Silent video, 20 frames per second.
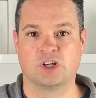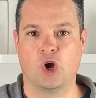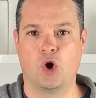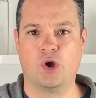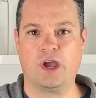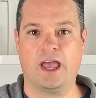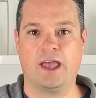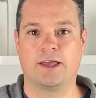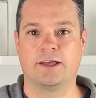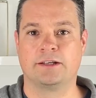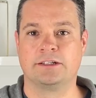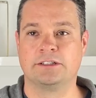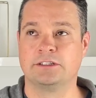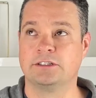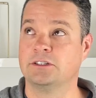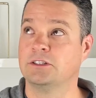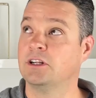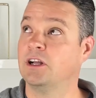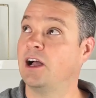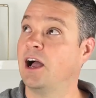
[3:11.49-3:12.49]
Okay,
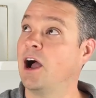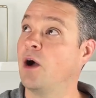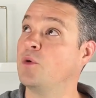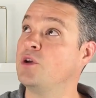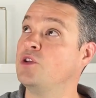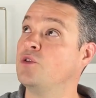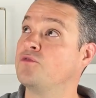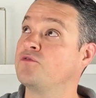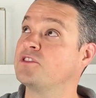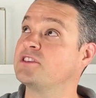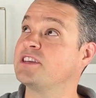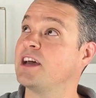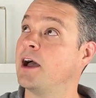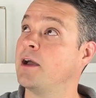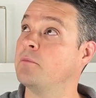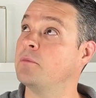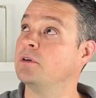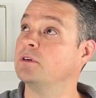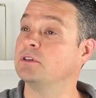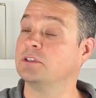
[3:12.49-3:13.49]
how are we doing for
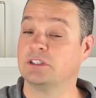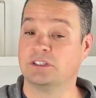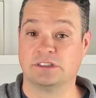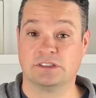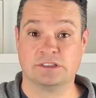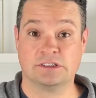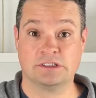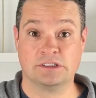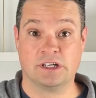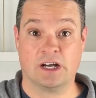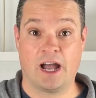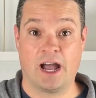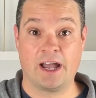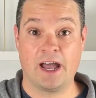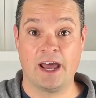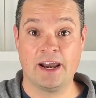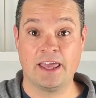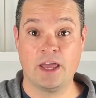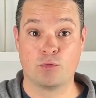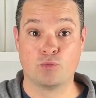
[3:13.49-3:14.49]
time? I
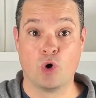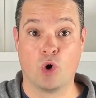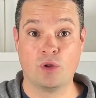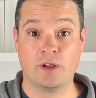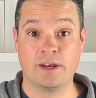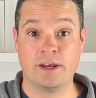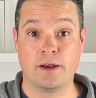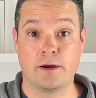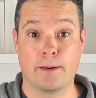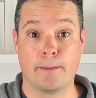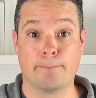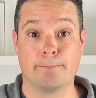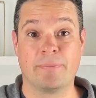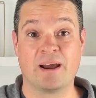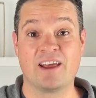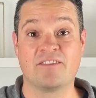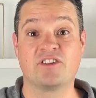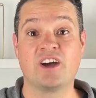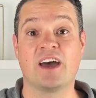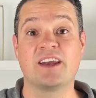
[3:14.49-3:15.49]
gotta get rolling here, but
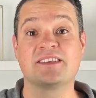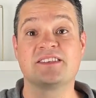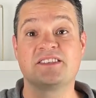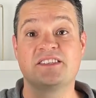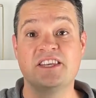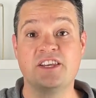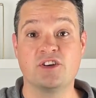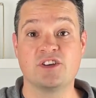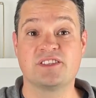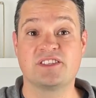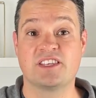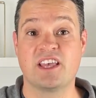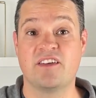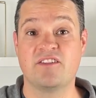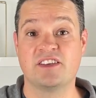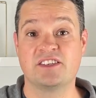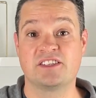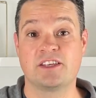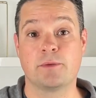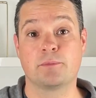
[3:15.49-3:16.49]
I've got a secret
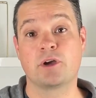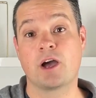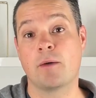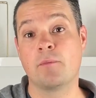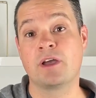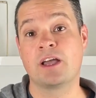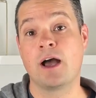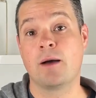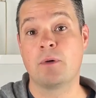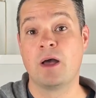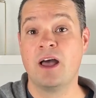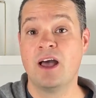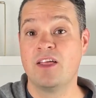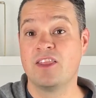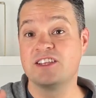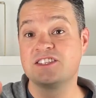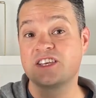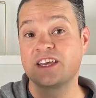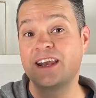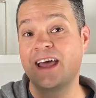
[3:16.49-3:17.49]
savings tip coming up
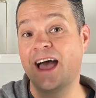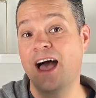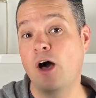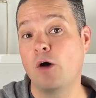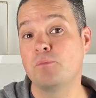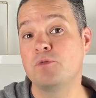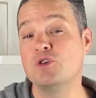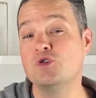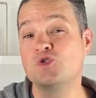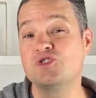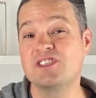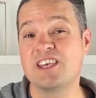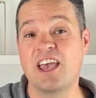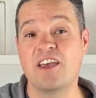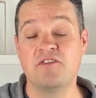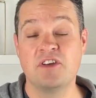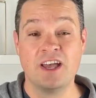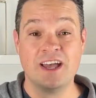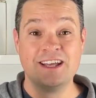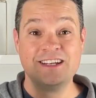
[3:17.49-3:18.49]
that's gonna help you
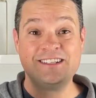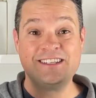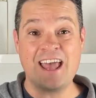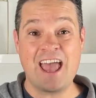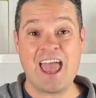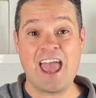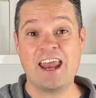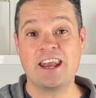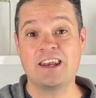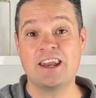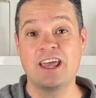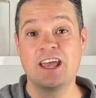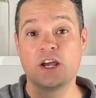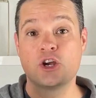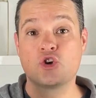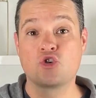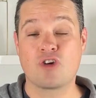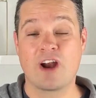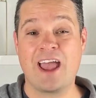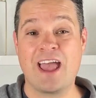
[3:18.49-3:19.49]
save 10
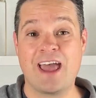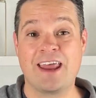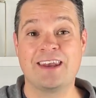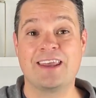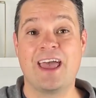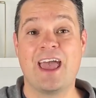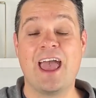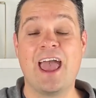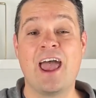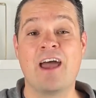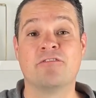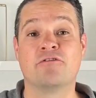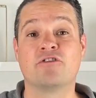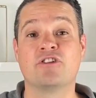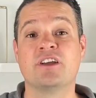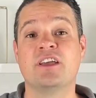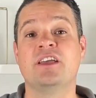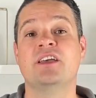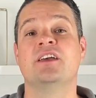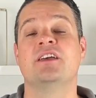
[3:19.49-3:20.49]
grand
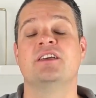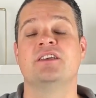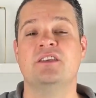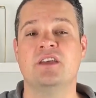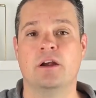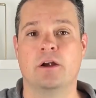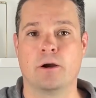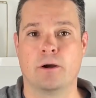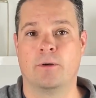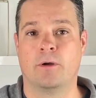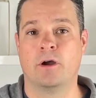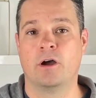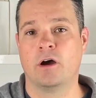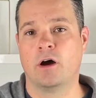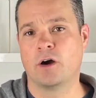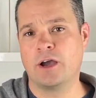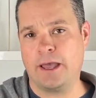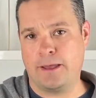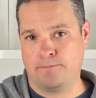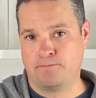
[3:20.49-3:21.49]
every year.
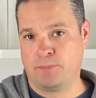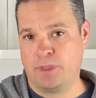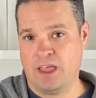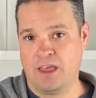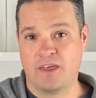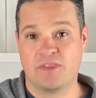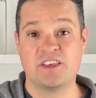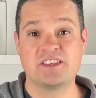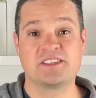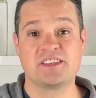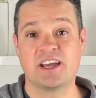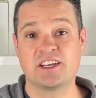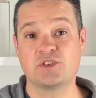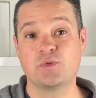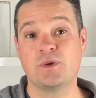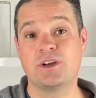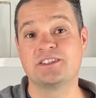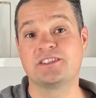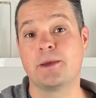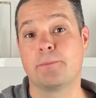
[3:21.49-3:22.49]
Okay, this next
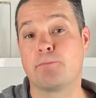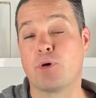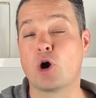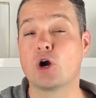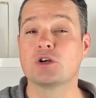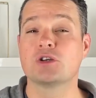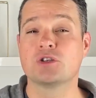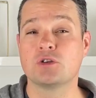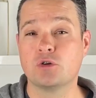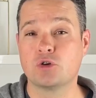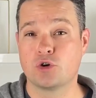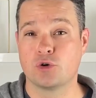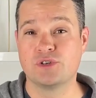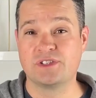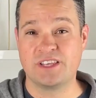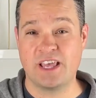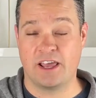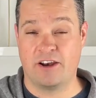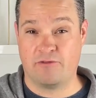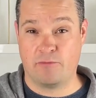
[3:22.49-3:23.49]
one is a personal
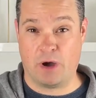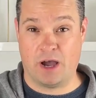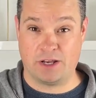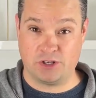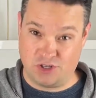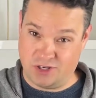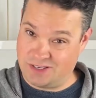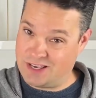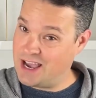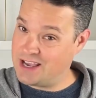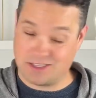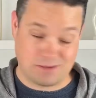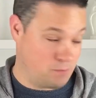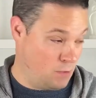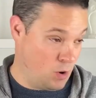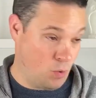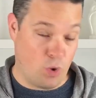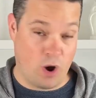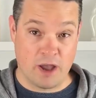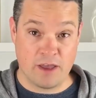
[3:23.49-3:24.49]
crusade of mine. Just ask my
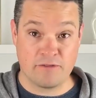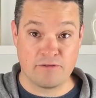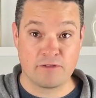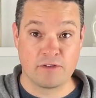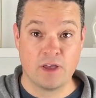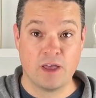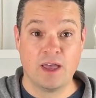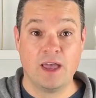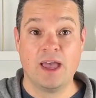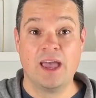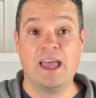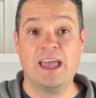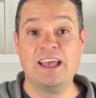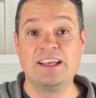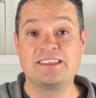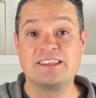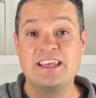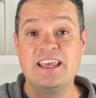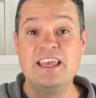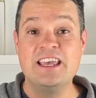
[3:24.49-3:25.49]
wife.
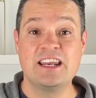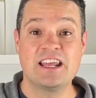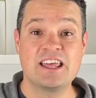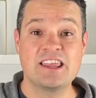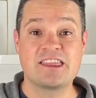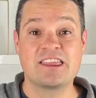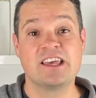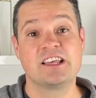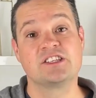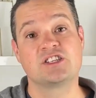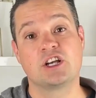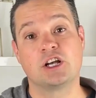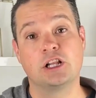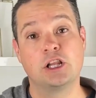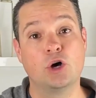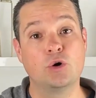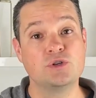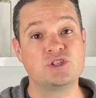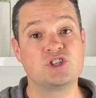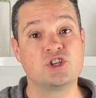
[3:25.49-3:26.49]
It's eating things
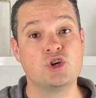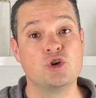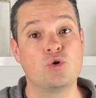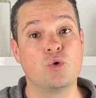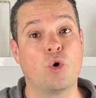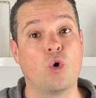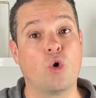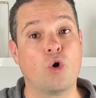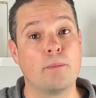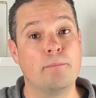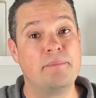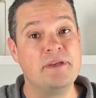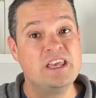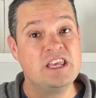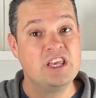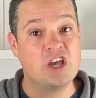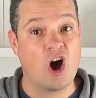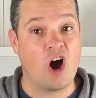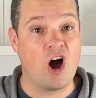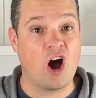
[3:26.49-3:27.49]
close to or
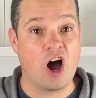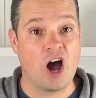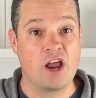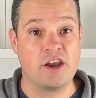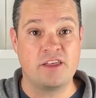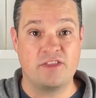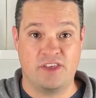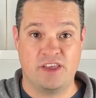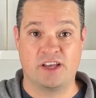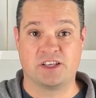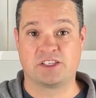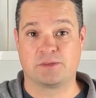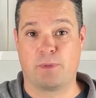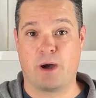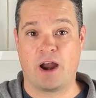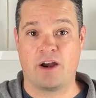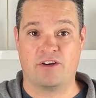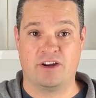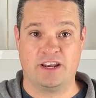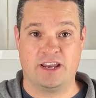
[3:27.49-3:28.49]
beyond the
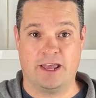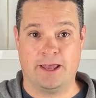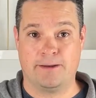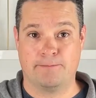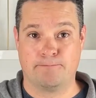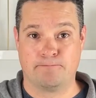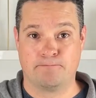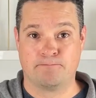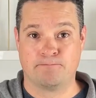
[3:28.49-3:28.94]
expiry date.